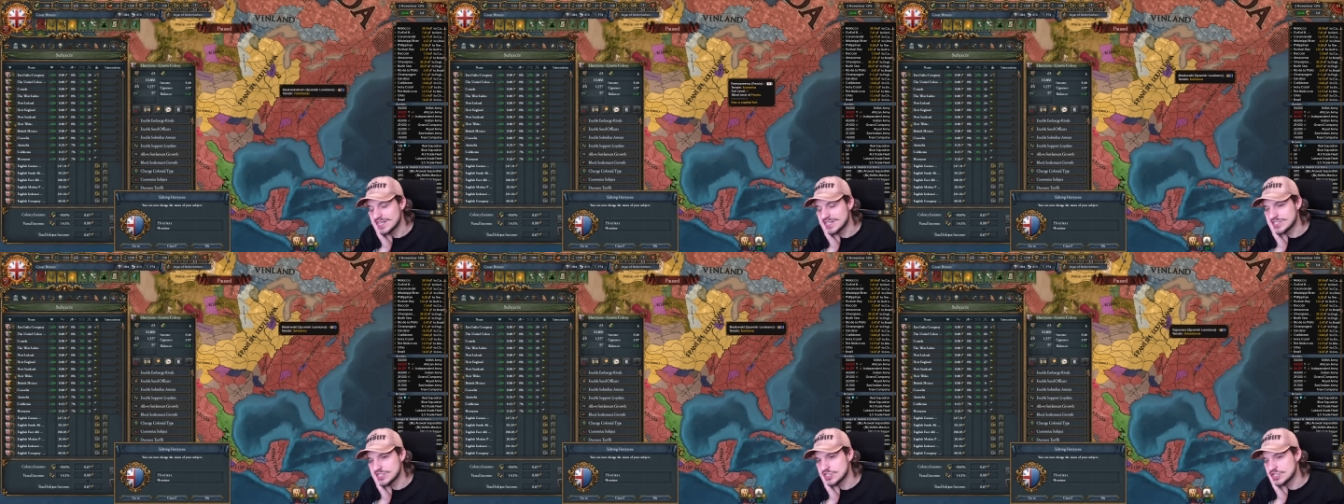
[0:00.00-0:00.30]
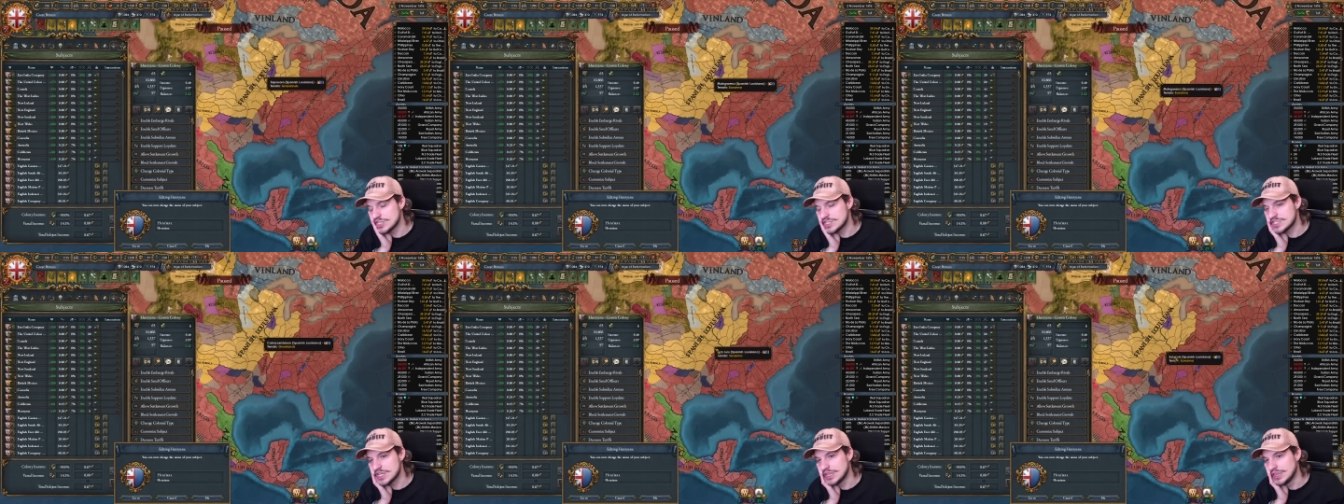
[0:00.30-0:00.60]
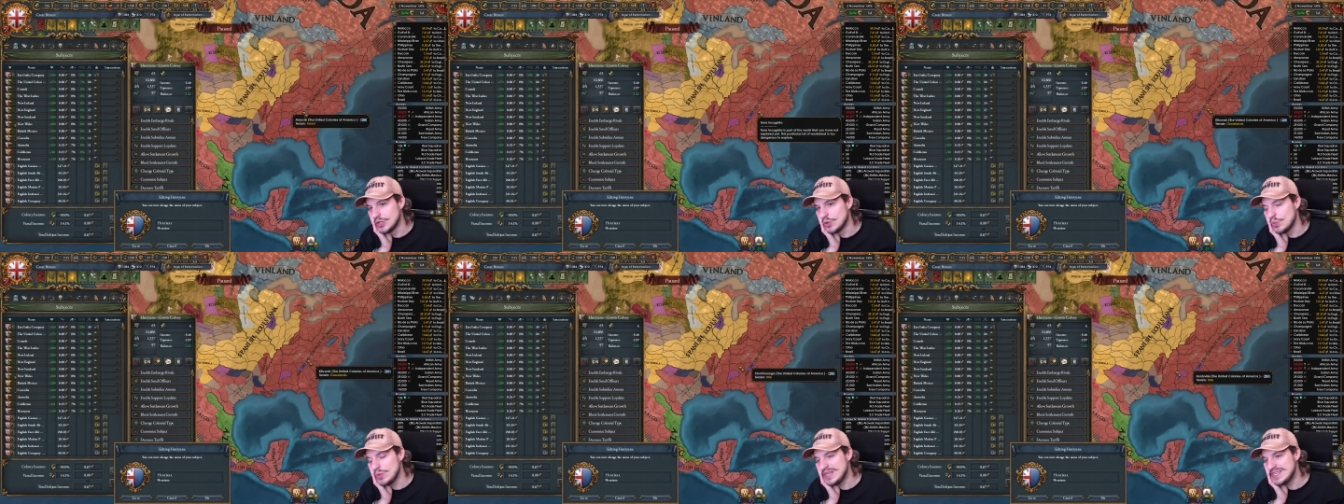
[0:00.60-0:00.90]
It's just
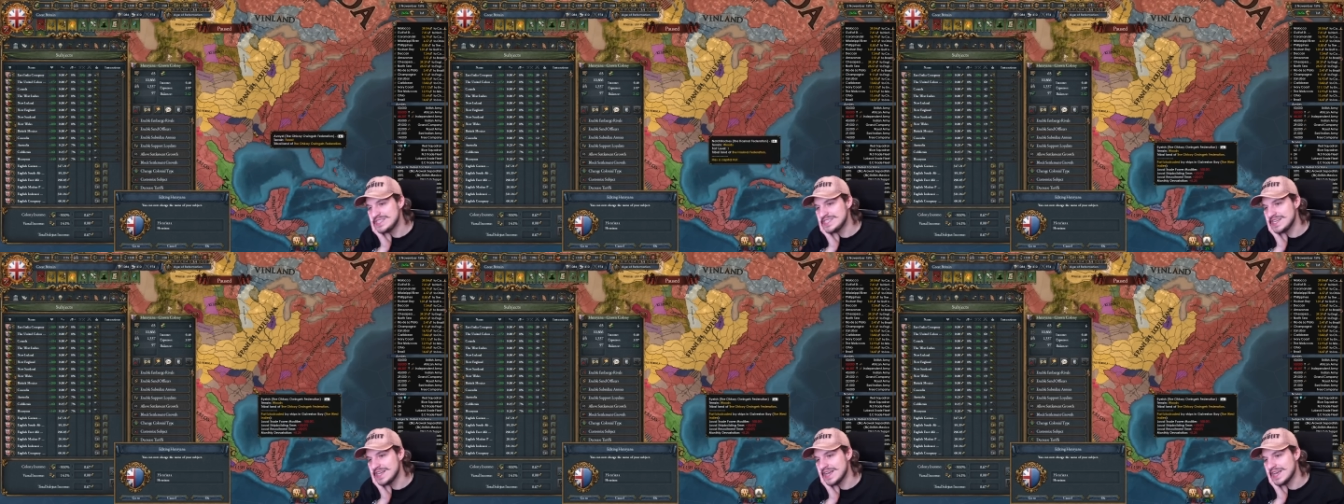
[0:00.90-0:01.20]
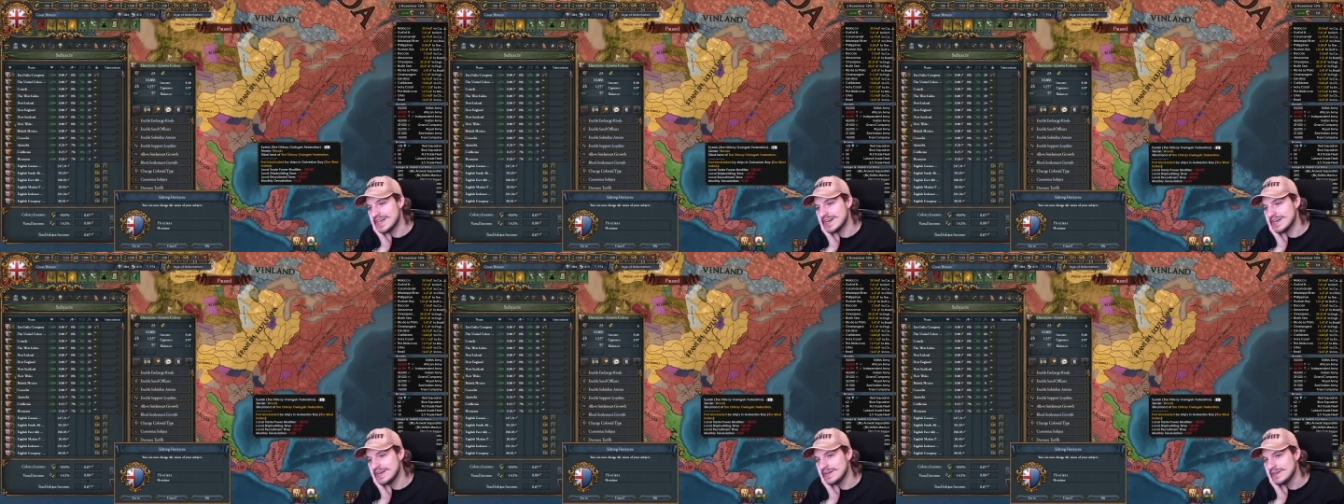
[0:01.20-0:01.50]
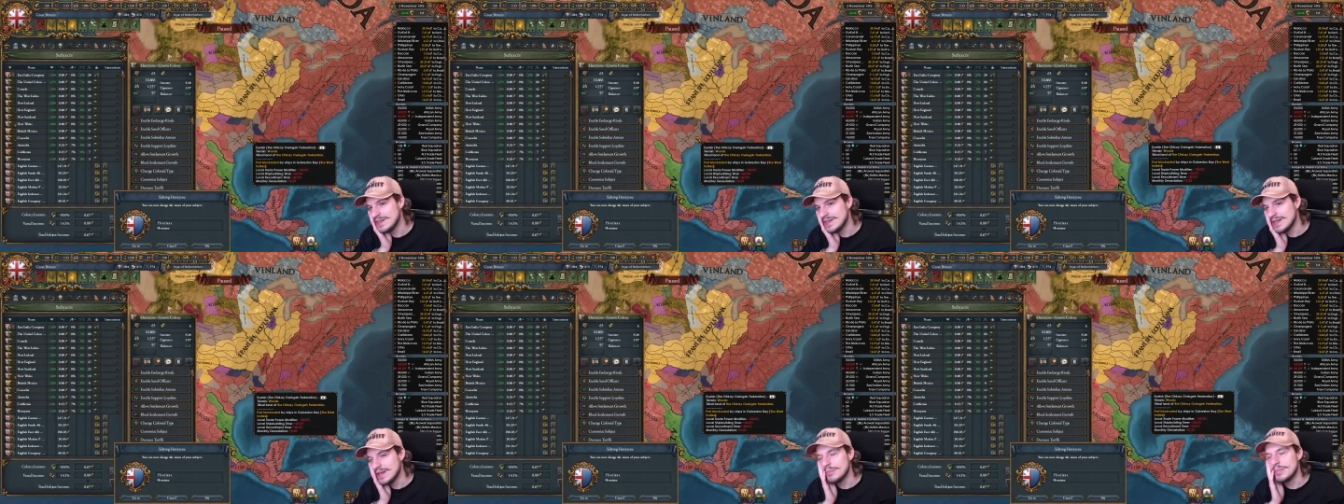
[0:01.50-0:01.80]
Louisiana,
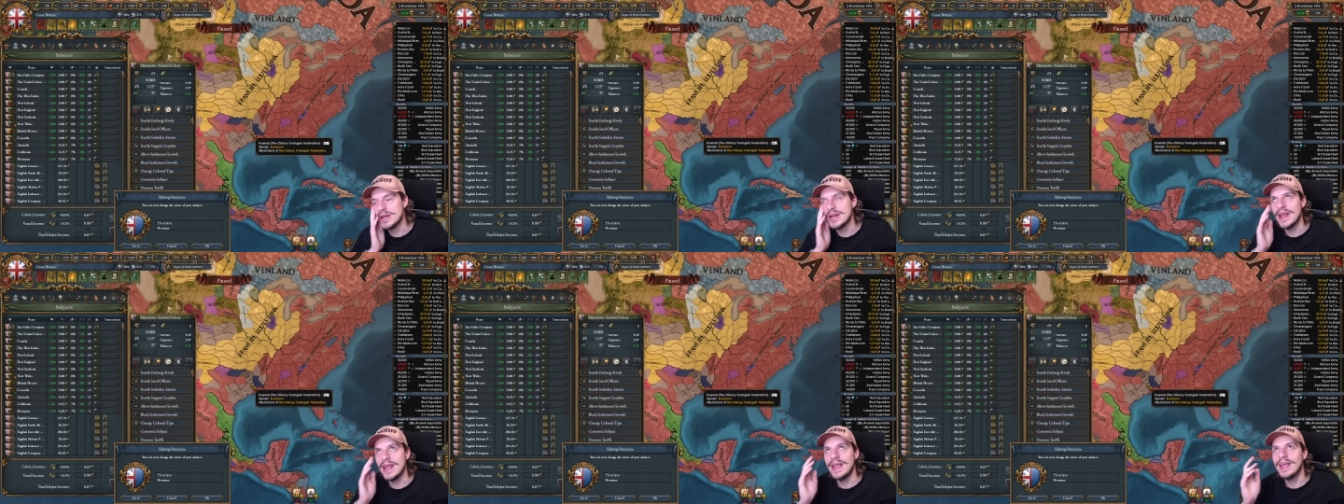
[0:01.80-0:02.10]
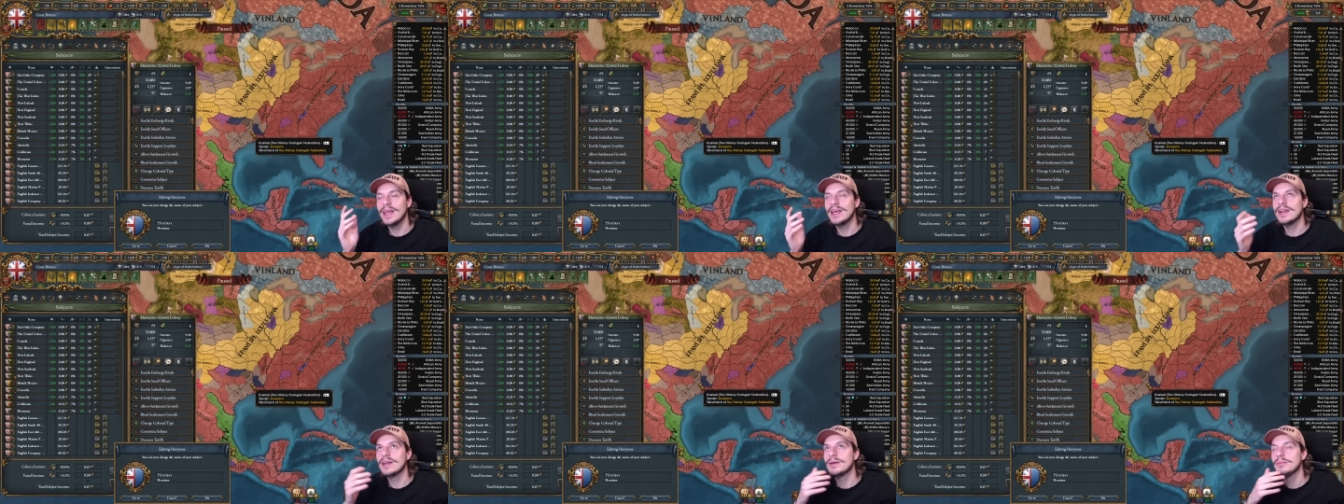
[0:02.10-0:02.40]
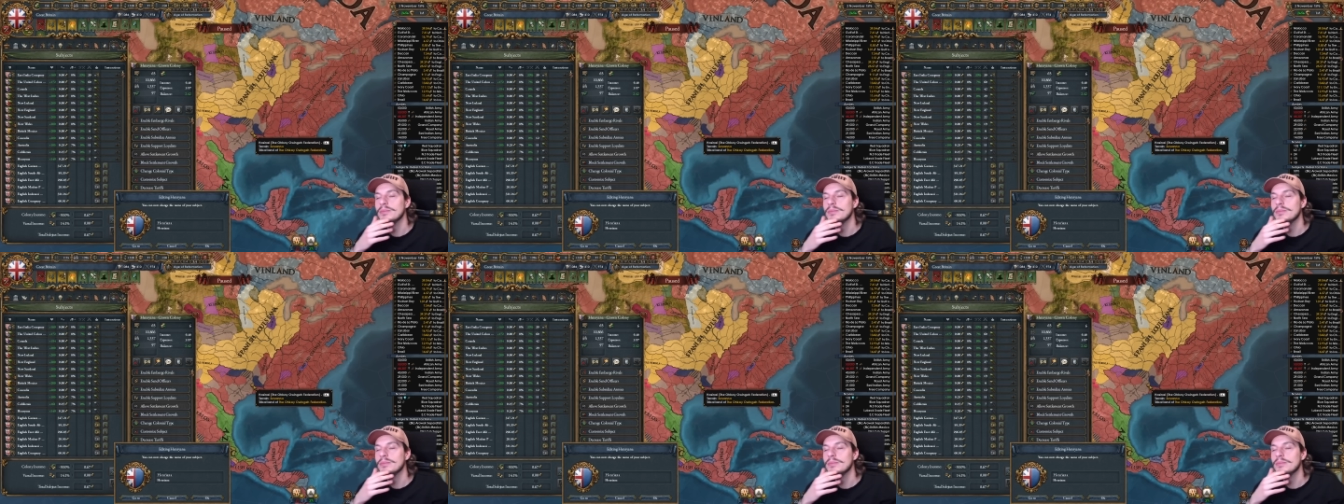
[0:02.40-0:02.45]
but Anna